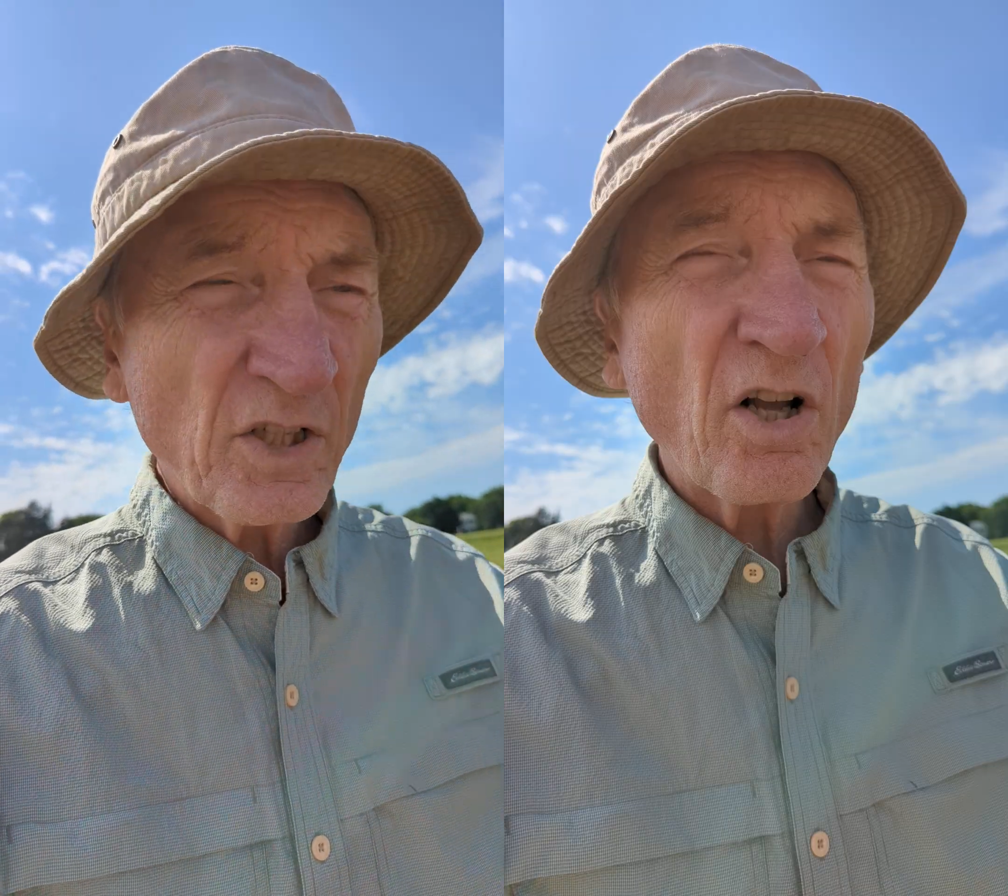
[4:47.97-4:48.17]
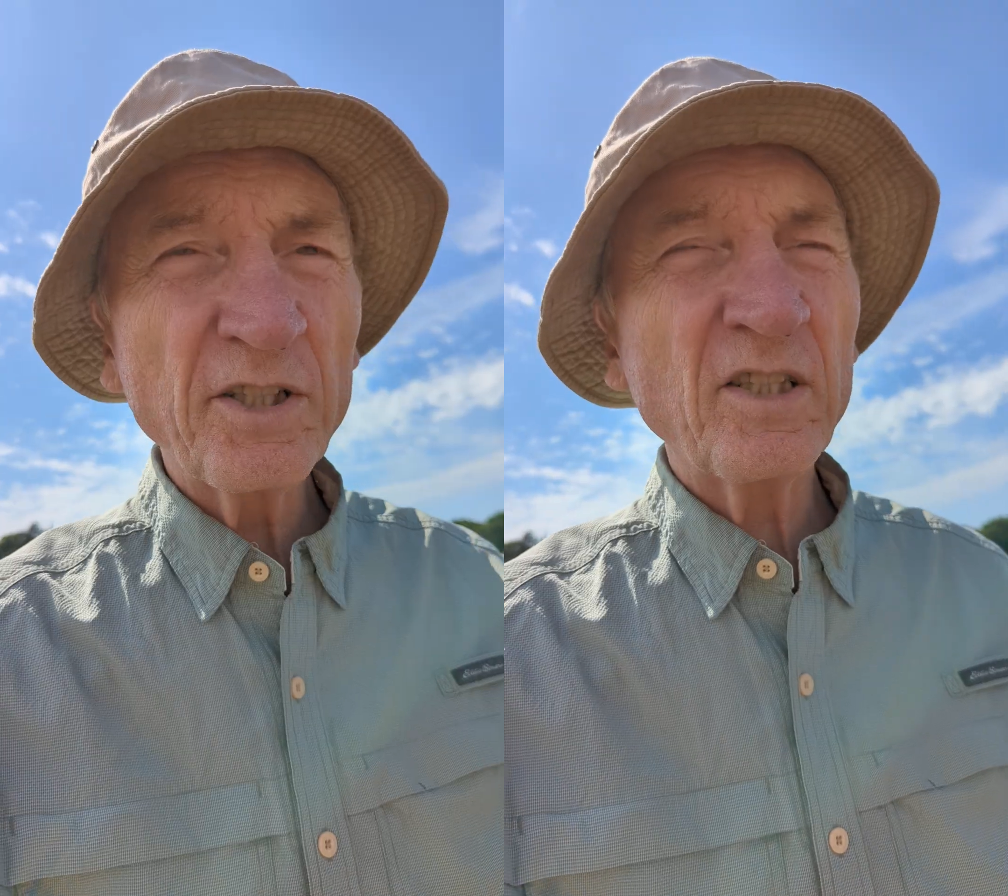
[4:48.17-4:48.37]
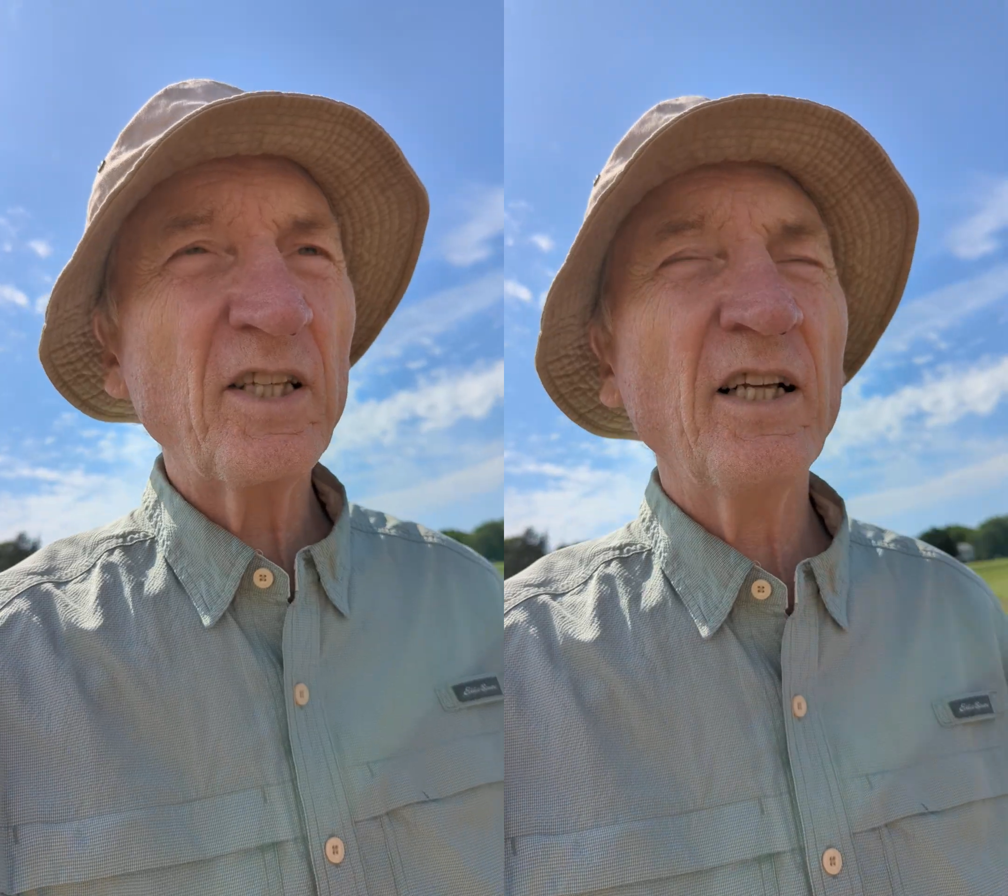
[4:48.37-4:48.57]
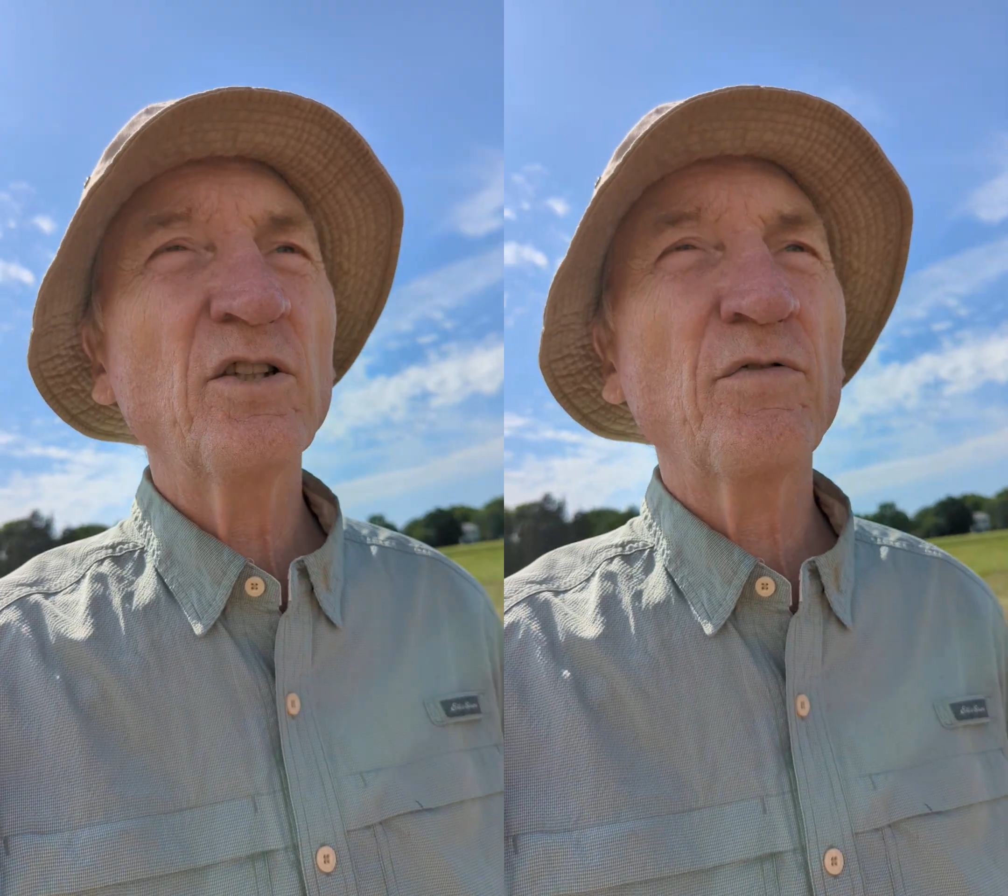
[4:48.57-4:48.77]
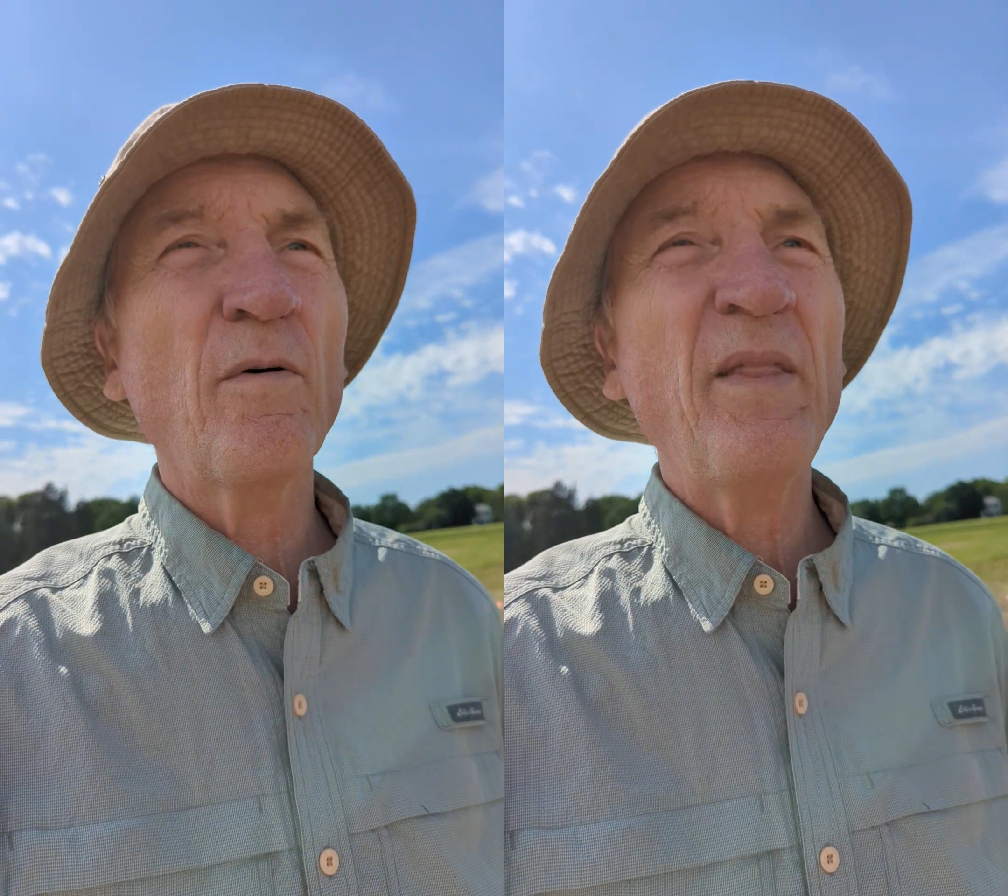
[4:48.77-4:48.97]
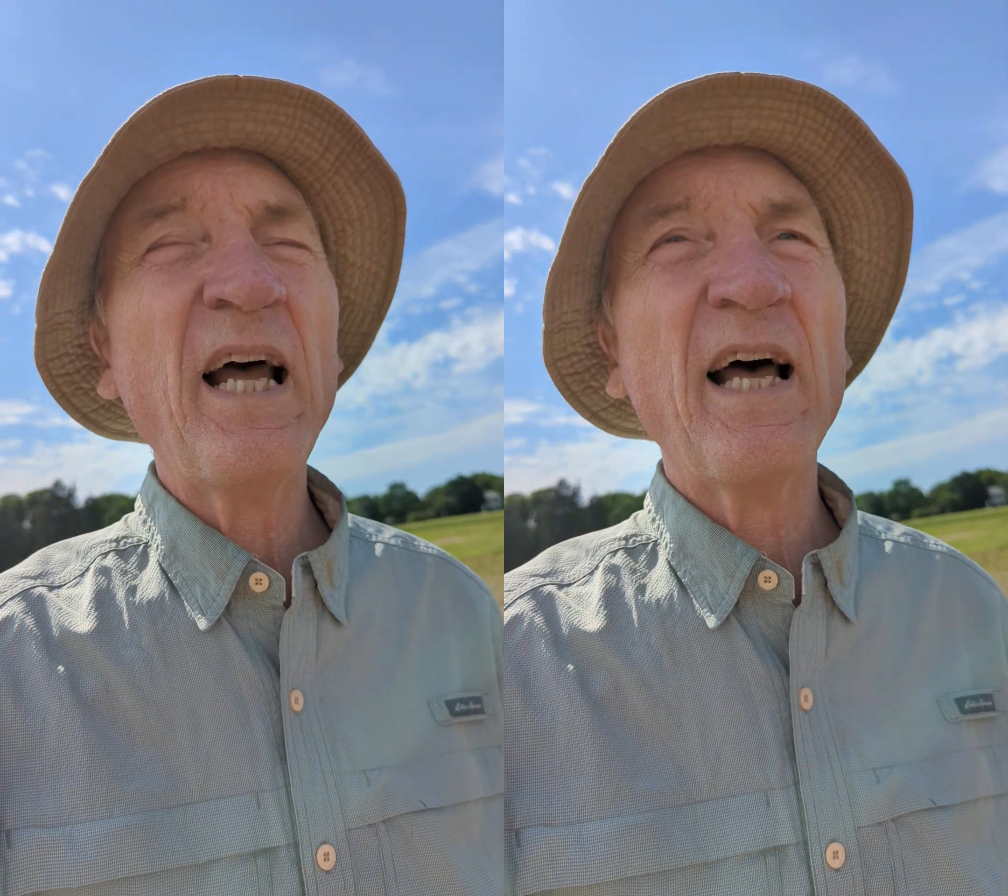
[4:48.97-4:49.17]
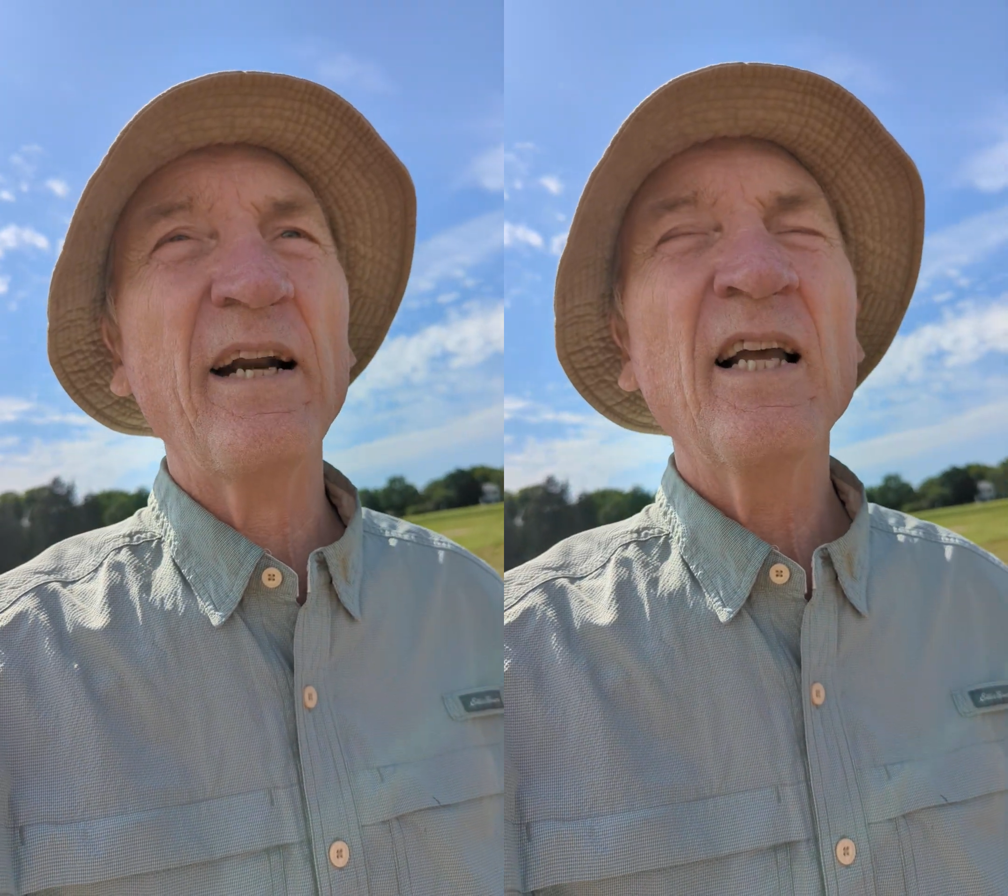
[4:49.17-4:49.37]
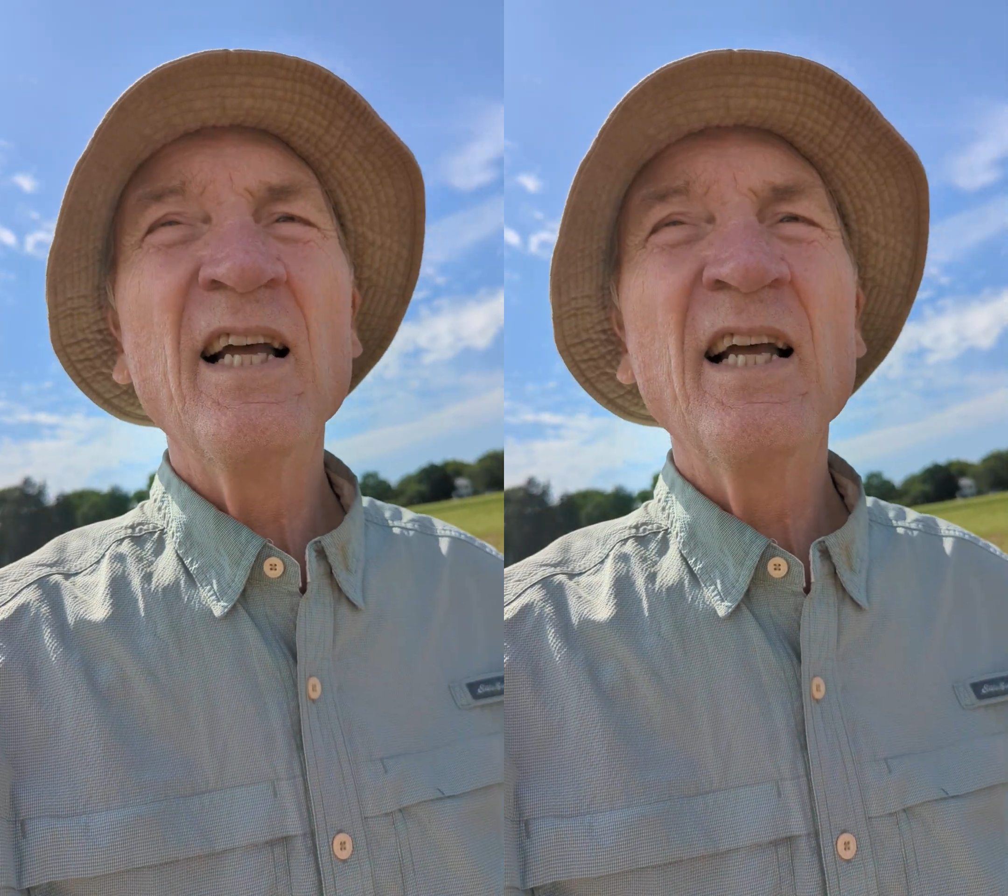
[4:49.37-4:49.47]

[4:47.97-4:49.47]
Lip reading: all descends from that.